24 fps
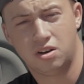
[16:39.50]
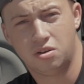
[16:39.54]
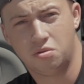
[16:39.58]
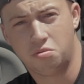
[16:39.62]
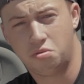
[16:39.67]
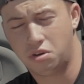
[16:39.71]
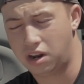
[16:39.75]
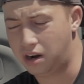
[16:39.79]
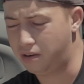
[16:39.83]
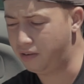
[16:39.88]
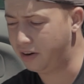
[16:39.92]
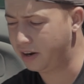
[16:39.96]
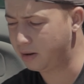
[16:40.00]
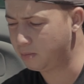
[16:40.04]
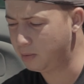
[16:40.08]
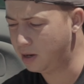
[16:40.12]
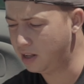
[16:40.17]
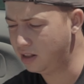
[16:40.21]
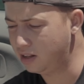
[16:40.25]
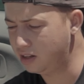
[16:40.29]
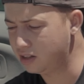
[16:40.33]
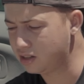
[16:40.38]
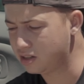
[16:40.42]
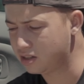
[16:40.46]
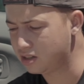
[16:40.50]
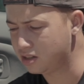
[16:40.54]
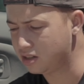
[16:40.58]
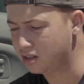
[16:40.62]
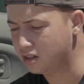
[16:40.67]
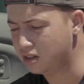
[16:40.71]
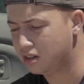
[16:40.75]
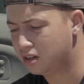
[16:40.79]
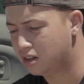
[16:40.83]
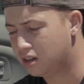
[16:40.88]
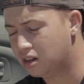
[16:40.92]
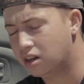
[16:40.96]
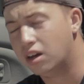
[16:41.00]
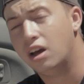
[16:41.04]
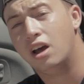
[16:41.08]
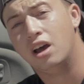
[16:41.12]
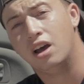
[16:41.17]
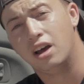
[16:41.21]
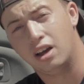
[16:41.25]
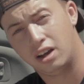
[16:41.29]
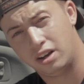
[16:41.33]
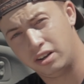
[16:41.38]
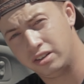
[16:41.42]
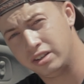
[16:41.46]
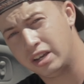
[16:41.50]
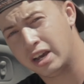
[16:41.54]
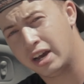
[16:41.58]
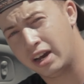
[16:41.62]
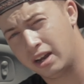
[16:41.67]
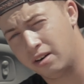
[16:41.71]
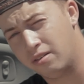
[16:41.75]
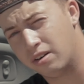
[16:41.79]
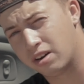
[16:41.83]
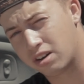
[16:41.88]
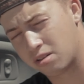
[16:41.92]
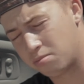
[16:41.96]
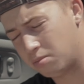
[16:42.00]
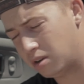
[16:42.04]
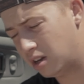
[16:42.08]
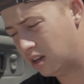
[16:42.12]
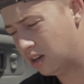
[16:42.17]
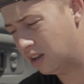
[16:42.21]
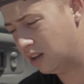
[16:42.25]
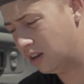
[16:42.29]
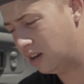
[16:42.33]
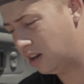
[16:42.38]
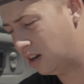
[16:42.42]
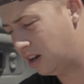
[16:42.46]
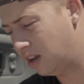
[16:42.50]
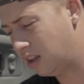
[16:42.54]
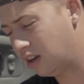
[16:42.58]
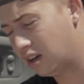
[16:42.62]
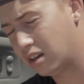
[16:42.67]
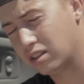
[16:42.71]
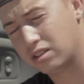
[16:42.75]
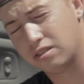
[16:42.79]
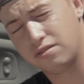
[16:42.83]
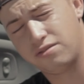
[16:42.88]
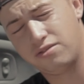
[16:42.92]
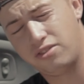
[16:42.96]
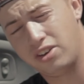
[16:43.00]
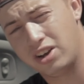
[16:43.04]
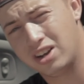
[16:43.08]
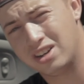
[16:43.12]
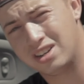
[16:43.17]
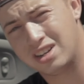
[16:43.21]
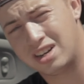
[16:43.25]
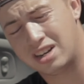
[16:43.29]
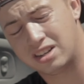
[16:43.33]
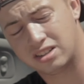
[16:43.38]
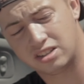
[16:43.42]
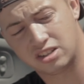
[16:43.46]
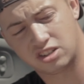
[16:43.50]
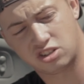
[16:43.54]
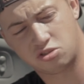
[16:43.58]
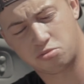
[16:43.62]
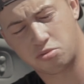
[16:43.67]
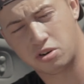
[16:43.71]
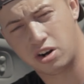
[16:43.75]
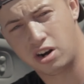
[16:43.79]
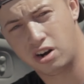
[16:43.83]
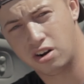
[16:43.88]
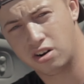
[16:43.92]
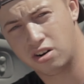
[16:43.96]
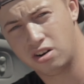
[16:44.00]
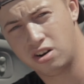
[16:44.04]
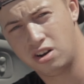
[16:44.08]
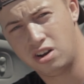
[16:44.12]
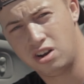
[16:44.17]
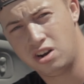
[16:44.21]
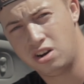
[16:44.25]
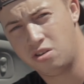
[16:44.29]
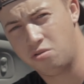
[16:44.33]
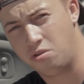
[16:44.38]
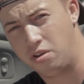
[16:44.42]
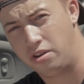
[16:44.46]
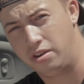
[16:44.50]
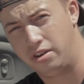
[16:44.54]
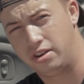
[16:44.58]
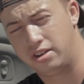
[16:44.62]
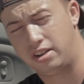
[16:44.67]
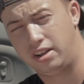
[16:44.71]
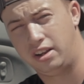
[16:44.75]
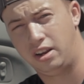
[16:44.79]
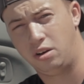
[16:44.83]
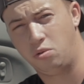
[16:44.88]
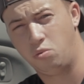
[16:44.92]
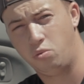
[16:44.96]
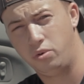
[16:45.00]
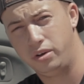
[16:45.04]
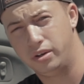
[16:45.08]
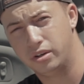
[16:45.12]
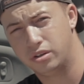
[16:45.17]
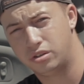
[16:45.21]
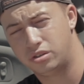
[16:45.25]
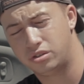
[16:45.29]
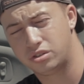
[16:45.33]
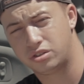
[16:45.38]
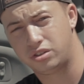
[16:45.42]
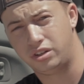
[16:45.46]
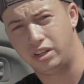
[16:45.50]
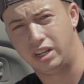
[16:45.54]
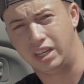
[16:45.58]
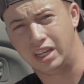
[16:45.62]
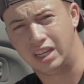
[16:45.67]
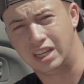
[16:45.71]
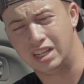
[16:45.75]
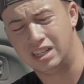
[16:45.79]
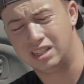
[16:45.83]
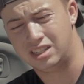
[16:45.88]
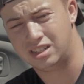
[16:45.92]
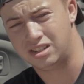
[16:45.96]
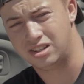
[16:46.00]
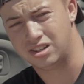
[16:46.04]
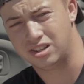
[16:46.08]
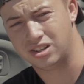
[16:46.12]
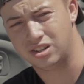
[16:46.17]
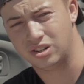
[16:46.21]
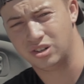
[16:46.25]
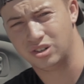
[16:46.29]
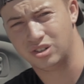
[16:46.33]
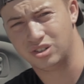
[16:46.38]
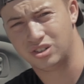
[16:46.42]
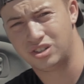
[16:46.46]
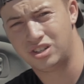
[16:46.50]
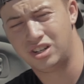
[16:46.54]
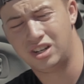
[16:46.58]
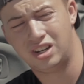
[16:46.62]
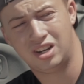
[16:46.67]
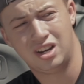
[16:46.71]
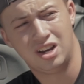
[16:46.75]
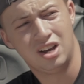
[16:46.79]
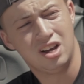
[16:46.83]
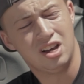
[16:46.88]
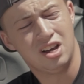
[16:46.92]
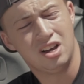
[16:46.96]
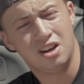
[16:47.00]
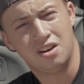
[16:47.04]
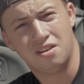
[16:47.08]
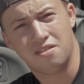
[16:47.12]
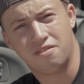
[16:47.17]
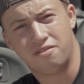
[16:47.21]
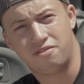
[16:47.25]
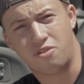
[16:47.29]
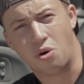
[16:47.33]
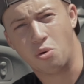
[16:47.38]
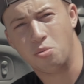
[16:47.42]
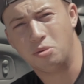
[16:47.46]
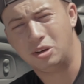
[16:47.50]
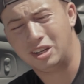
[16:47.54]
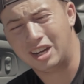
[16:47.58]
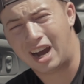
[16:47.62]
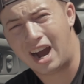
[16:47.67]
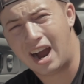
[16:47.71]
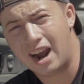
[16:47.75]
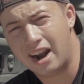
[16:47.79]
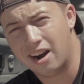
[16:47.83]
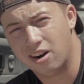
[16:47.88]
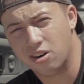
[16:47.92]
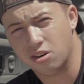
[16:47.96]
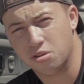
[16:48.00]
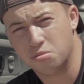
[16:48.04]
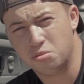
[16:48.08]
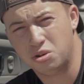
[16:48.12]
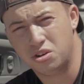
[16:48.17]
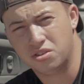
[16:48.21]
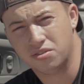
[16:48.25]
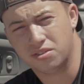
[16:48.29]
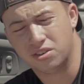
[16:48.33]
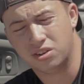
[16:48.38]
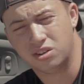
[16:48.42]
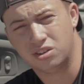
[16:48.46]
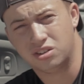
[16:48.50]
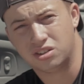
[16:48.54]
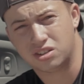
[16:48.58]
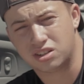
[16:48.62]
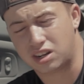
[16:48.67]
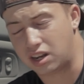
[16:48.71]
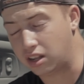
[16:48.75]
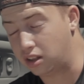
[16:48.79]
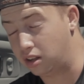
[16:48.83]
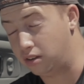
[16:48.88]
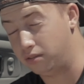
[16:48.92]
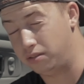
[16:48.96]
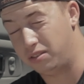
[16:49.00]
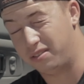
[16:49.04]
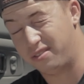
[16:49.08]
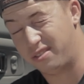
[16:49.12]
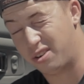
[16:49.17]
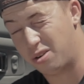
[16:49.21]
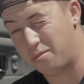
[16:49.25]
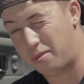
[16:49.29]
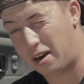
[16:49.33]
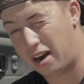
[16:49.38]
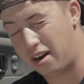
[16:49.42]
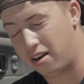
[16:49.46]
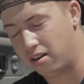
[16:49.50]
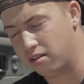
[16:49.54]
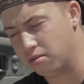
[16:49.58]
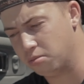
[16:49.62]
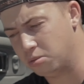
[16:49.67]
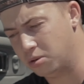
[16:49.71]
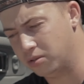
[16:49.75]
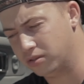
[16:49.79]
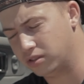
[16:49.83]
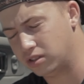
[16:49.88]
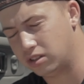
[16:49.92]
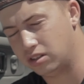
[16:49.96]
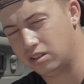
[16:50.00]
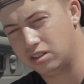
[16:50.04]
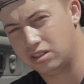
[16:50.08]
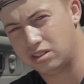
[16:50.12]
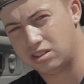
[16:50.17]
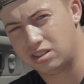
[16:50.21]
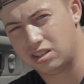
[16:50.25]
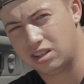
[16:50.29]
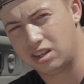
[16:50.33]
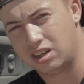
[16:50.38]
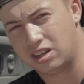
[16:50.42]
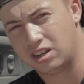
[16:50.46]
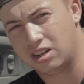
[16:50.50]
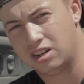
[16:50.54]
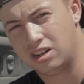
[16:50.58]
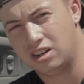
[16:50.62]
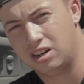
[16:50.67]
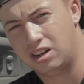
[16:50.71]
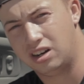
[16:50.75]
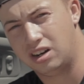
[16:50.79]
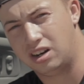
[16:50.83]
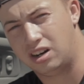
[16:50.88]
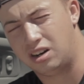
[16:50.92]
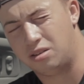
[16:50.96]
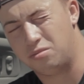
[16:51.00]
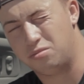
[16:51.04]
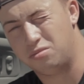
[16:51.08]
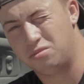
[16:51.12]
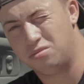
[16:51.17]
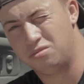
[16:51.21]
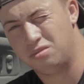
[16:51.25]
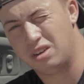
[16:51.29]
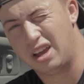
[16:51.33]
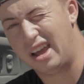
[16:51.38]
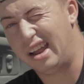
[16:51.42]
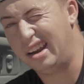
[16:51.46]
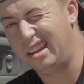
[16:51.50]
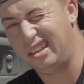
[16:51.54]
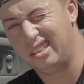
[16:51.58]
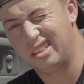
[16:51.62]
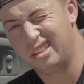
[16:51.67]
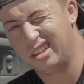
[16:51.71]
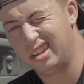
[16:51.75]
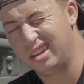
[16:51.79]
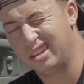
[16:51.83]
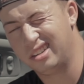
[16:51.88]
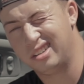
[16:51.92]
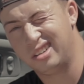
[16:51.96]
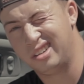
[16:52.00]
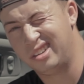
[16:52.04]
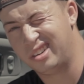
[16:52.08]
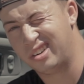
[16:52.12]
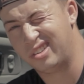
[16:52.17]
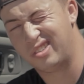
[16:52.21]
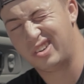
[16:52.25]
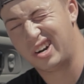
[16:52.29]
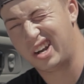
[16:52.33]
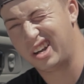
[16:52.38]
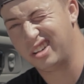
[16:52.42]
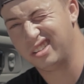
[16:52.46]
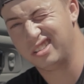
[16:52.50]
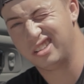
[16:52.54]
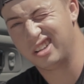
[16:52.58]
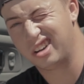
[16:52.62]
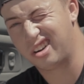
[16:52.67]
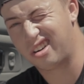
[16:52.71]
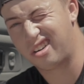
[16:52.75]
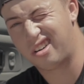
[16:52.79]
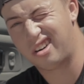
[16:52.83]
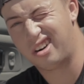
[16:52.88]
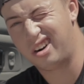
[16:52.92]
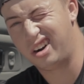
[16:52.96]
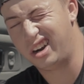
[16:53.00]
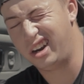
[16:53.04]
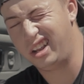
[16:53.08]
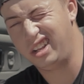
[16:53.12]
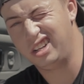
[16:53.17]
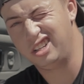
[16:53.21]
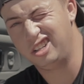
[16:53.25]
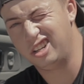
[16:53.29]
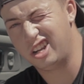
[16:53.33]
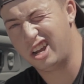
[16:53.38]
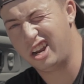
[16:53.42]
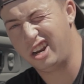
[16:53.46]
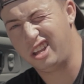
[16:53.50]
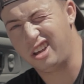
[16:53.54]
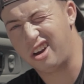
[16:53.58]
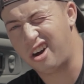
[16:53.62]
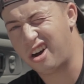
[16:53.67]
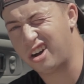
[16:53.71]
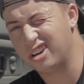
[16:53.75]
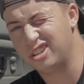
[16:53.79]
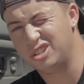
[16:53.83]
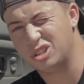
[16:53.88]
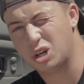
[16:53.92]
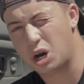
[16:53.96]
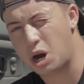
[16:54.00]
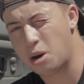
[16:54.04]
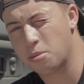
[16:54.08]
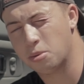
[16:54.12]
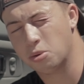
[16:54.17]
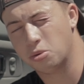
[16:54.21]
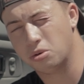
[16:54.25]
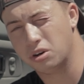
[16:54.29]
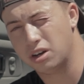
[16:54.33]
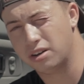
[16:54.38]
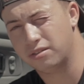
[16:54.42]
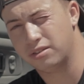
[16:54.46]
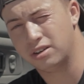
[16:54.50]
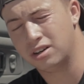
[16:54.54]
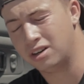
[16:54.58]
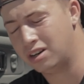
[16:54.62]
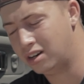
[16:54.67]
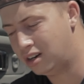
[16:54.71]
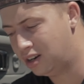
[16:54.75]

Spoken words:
Would I recommend this? Hell yeah, I'd recommend it. I think it's a fantastic sprayer, whether you're cleaning wheels, cleaning interiors, foaming iron removers. I love to foam iron removers in this thing. Anything around the car, any odd job or whatever.